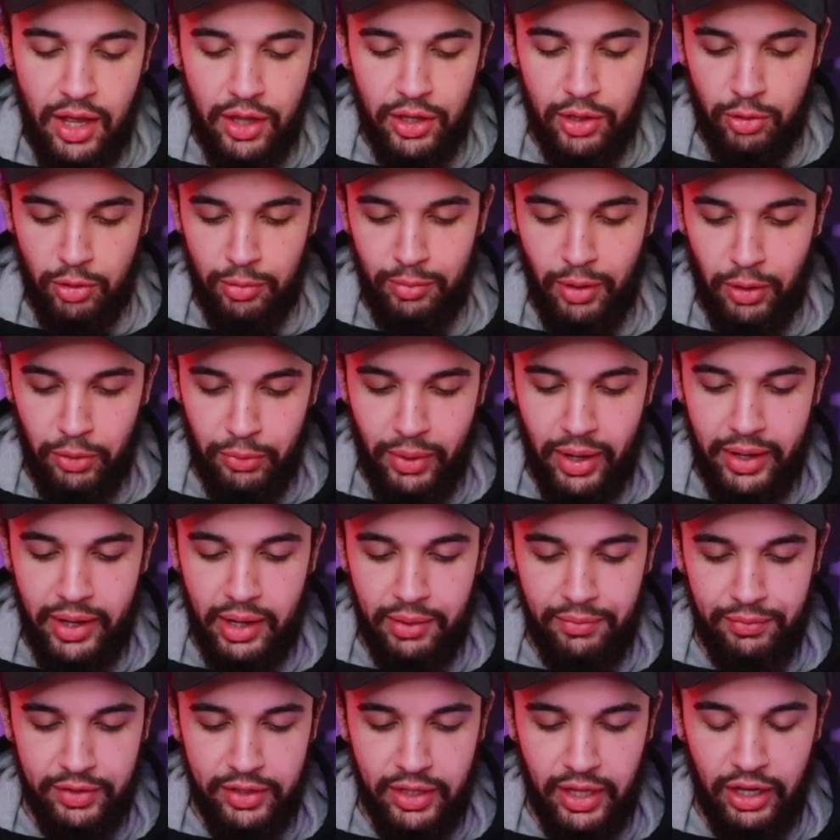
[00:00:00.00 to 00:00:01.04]
The remote raid
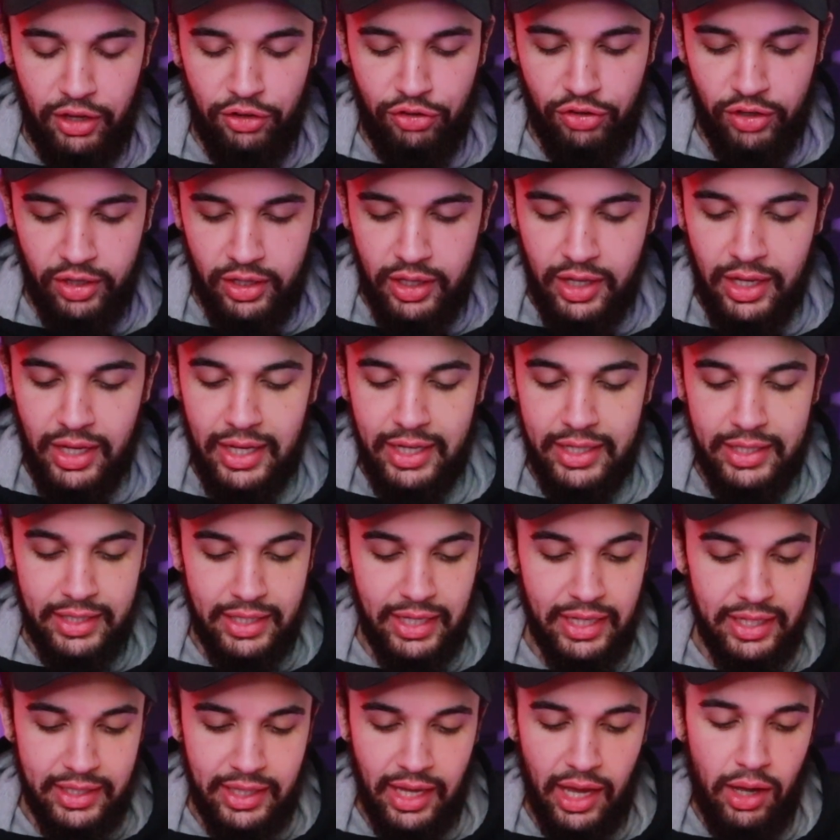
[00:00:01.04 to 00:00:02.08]
invitation
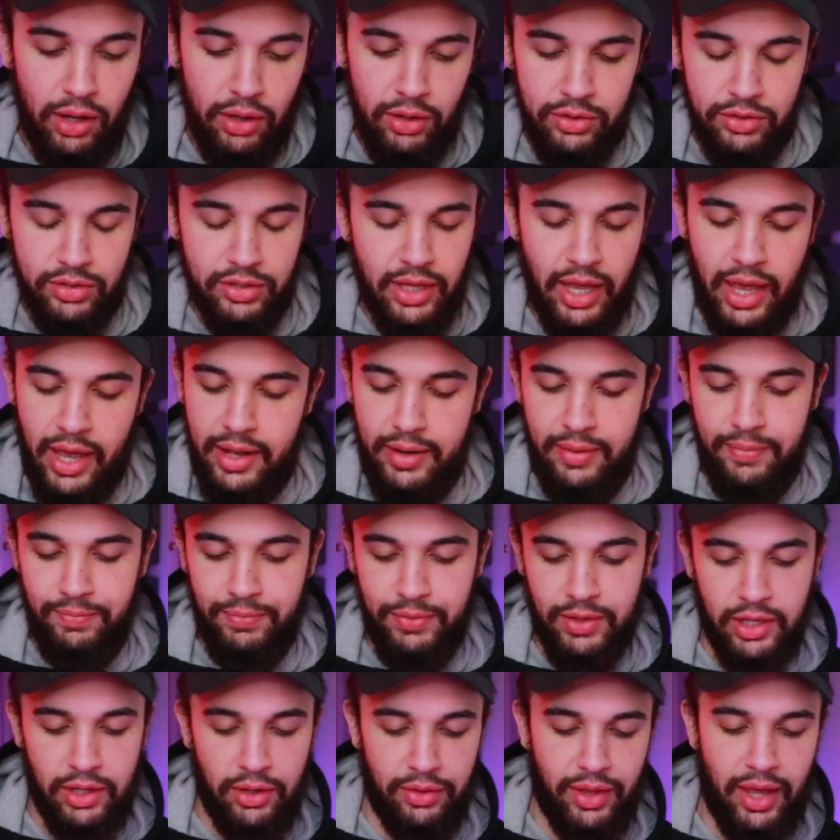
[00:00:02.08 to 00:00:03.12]
details and,
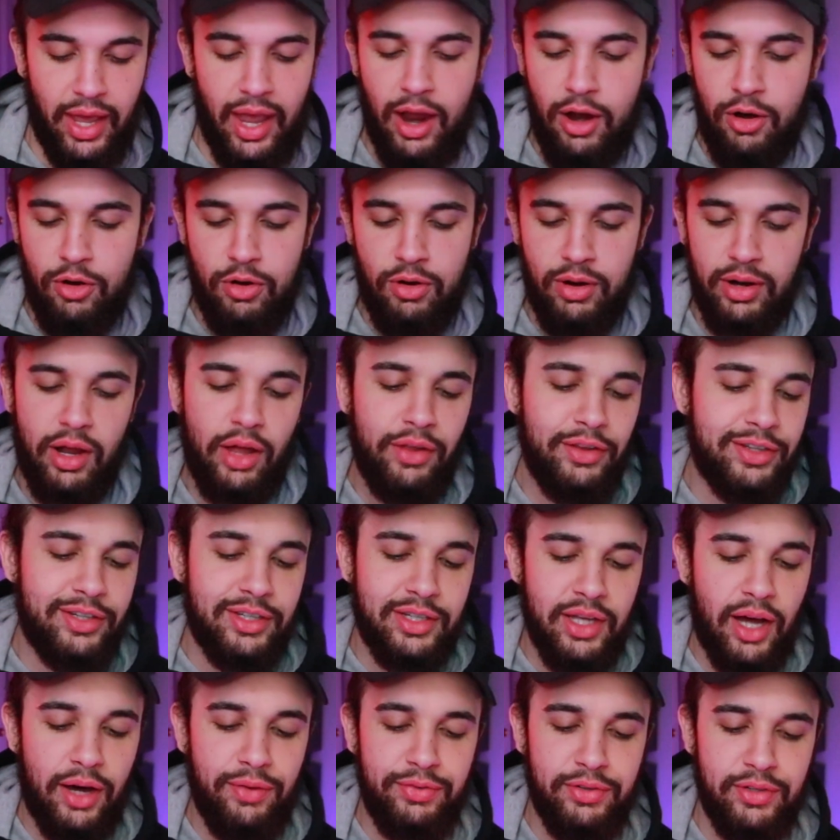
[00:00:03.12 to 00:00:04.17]
you know, the error and all this
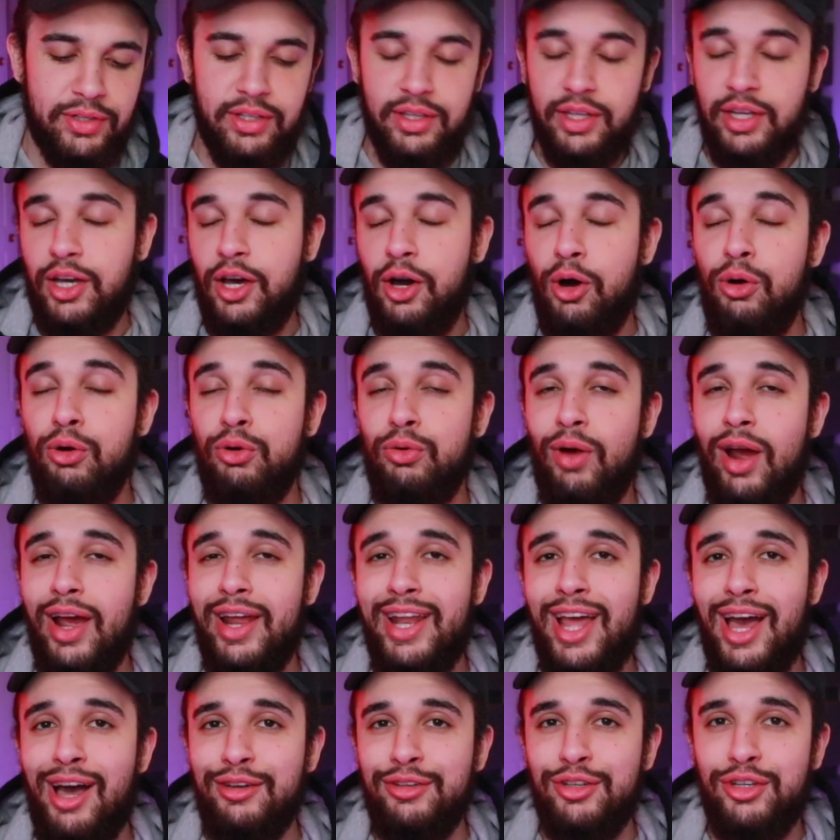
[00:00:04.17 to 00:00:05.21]
stuff is in the code right
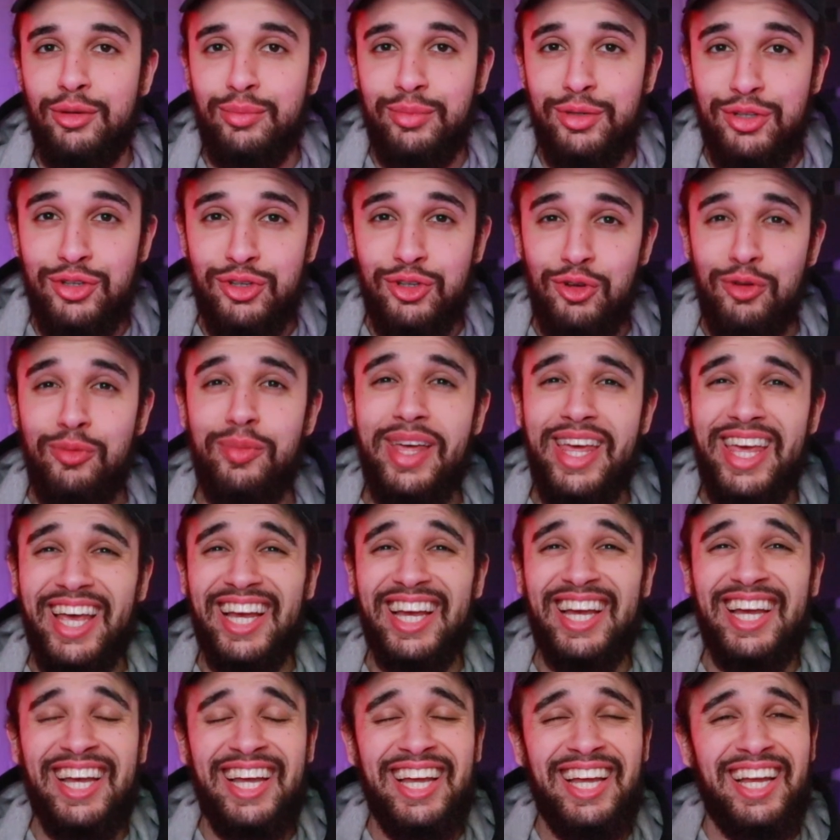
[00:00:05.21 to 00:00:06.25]
now, so I'm
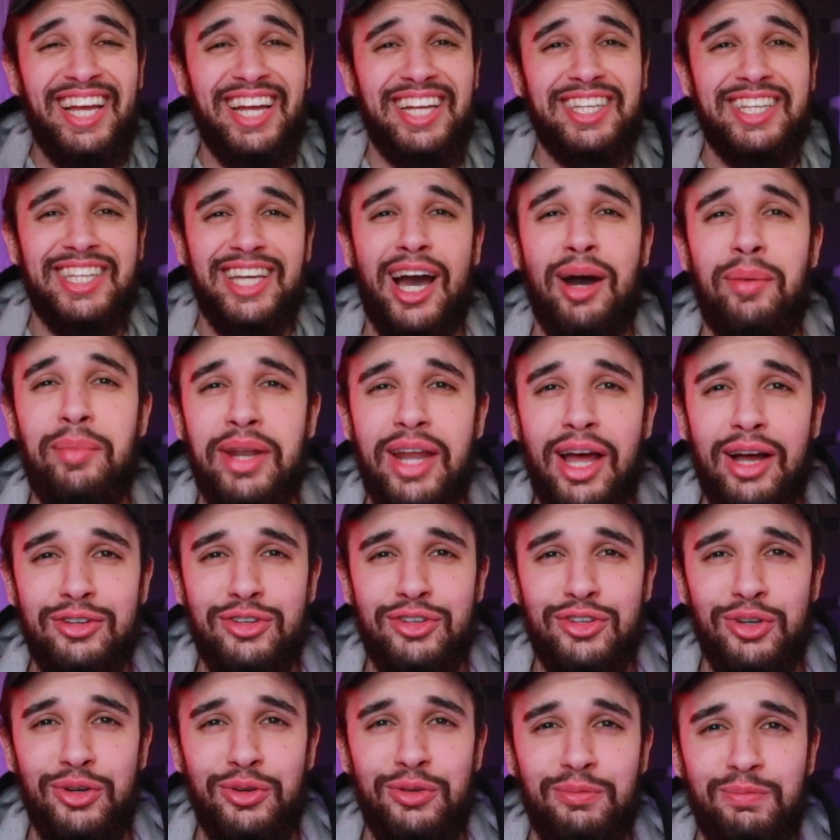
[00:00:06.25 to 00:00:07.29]
assuming it's coming out
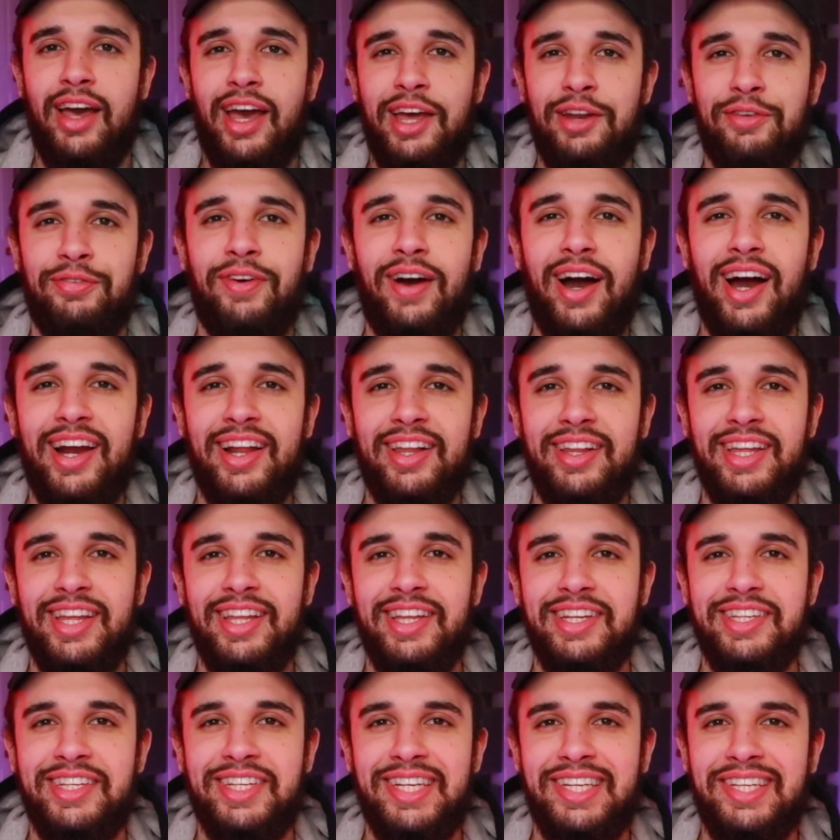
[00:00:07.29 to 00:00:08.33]
soon. And finally,
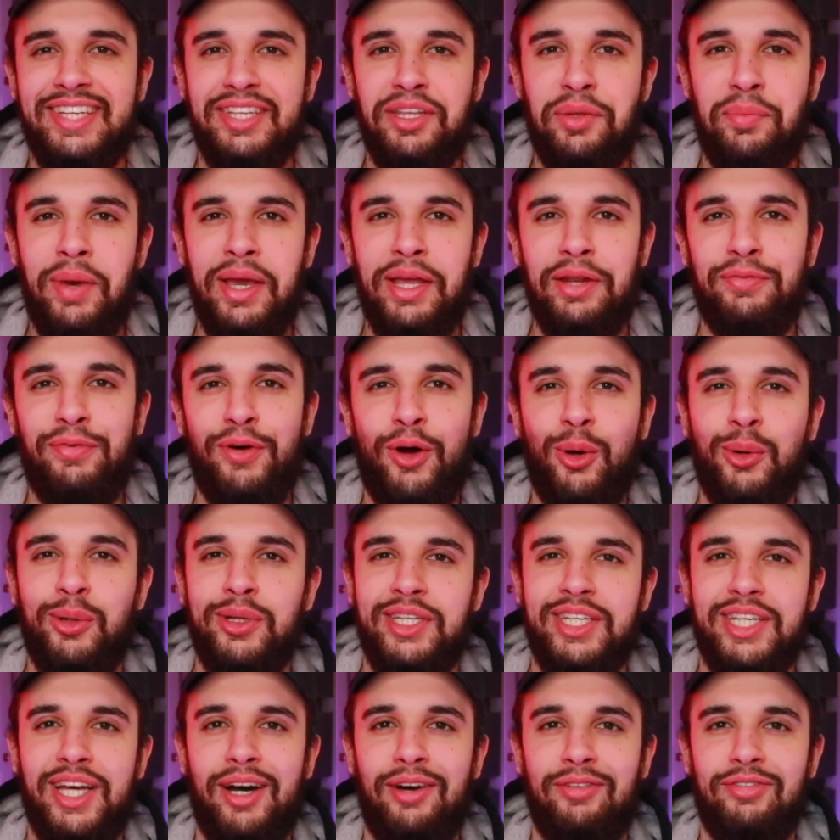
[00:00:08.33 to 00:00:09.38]
let's get to the main
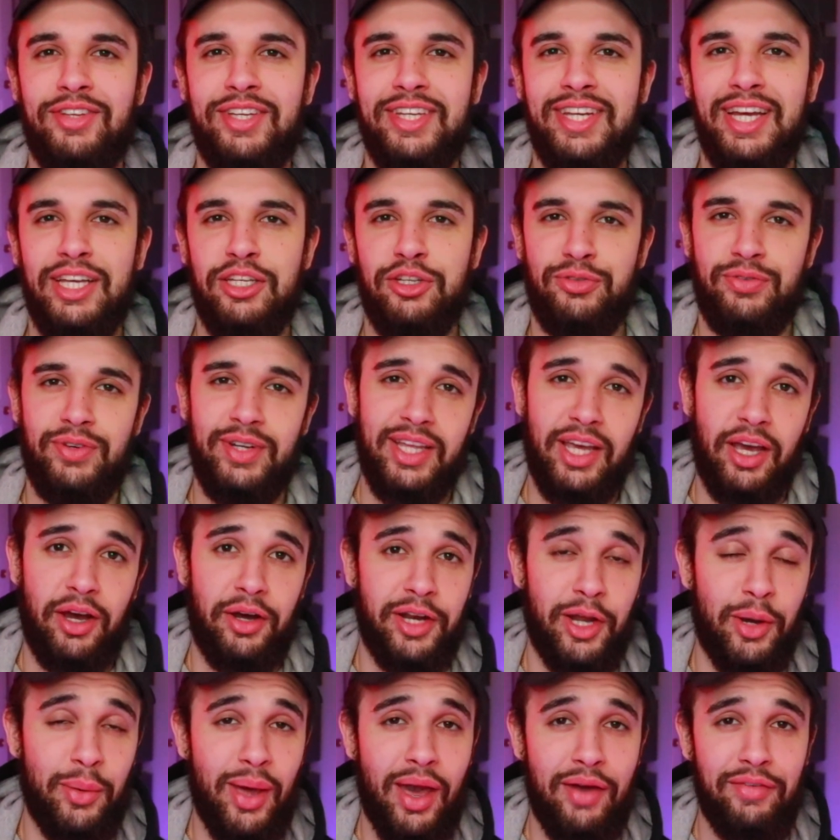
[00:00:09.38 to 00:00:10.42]
focus of today's video.
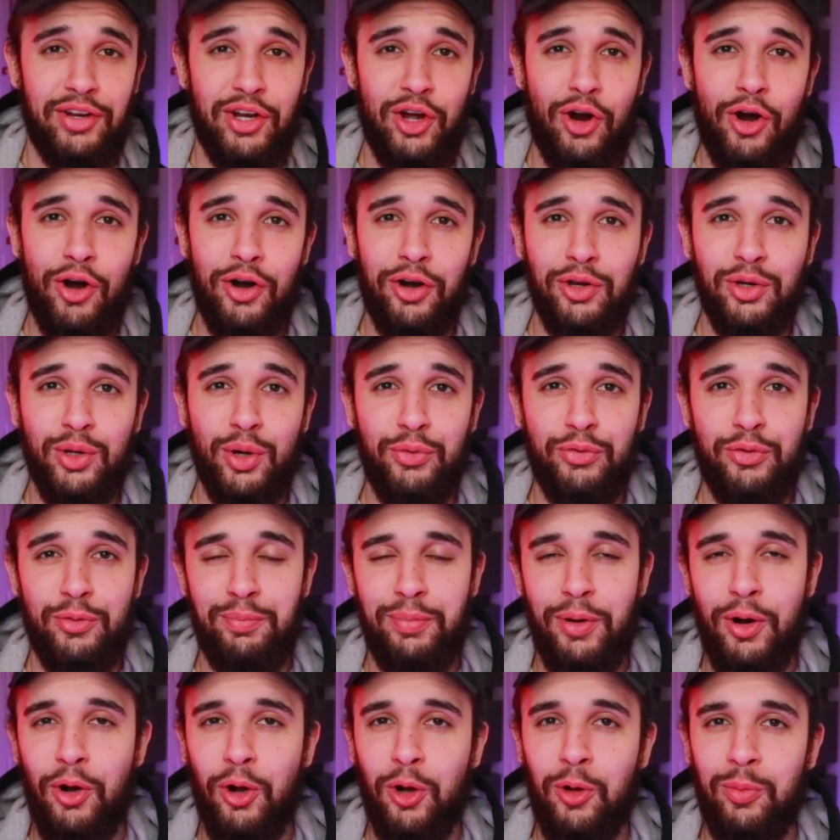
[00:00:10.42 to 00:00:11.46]
Now we have an article
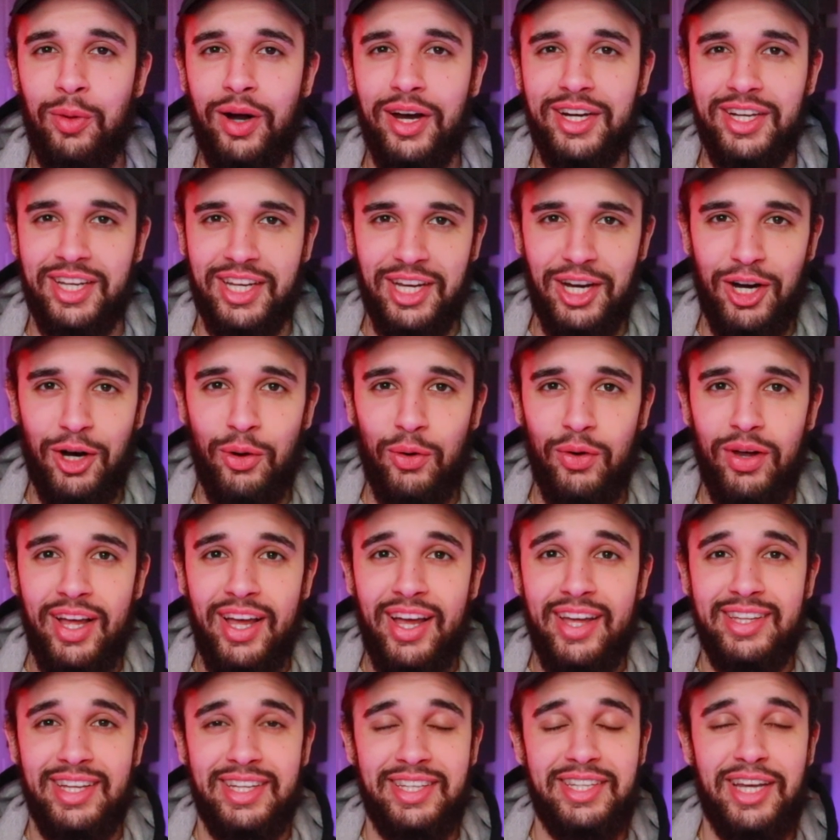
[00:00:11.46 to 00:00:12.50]
from Pokemon Go
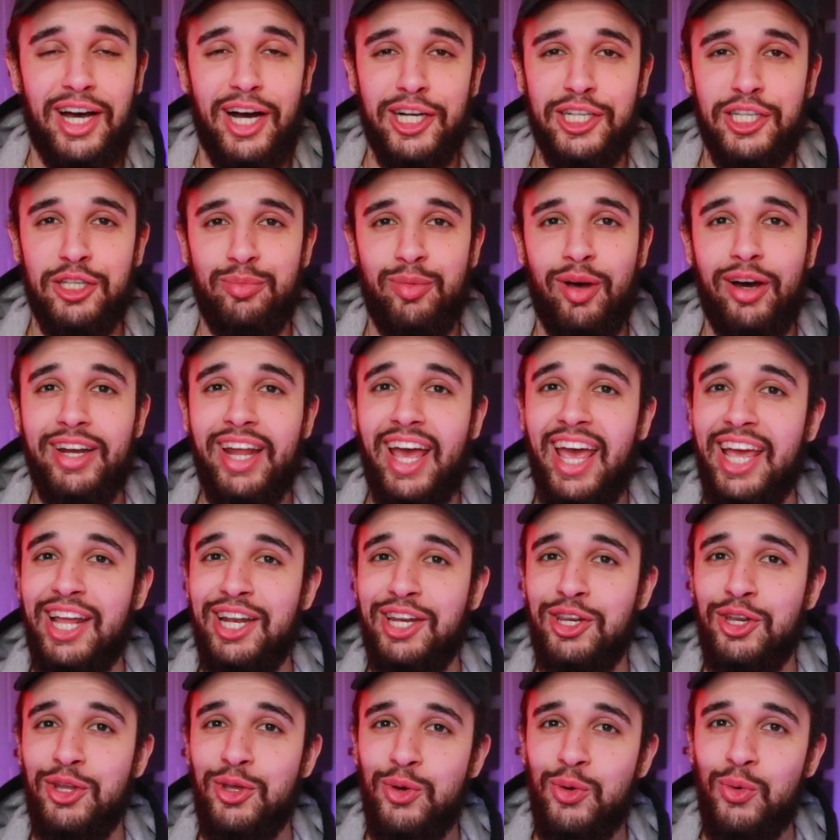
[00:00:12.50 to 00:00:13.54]
that talks about
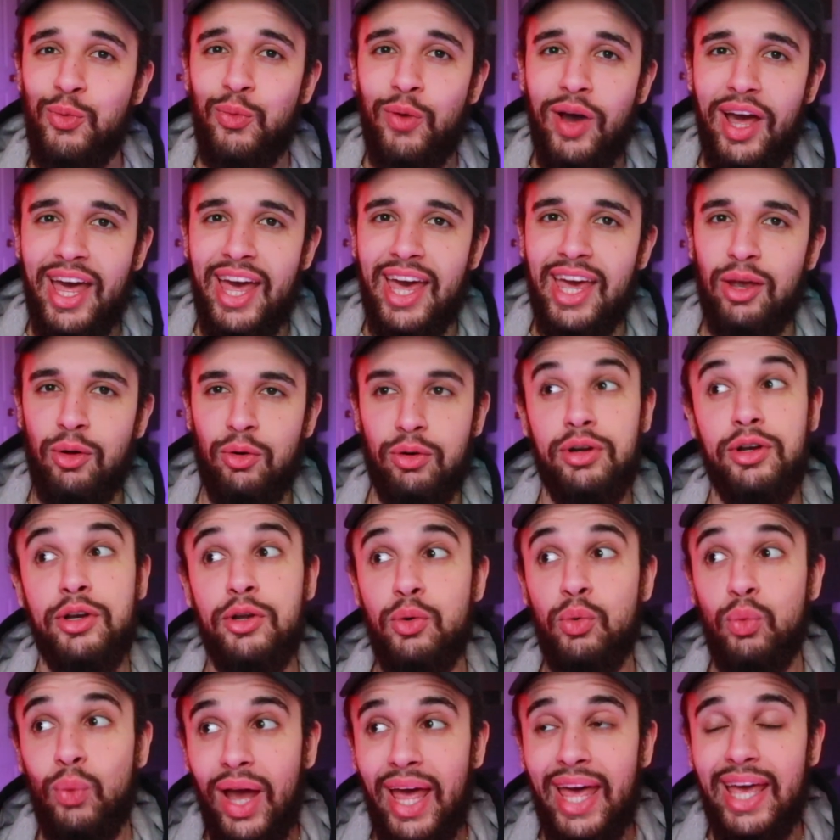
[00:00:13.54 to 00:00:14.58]
a new way or
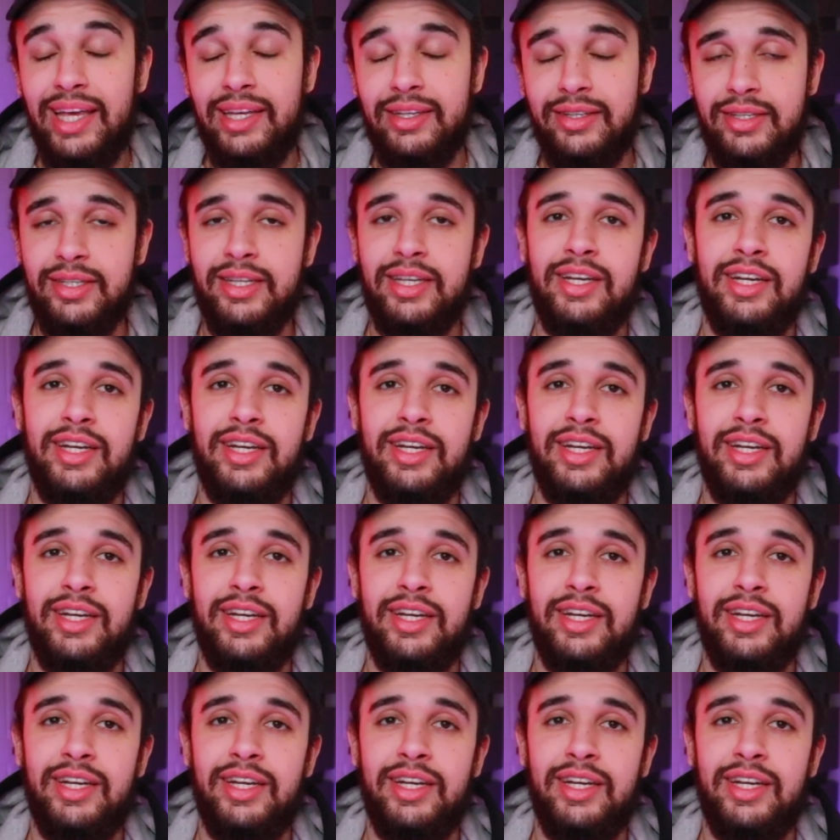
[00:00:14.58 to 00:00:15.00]
new ways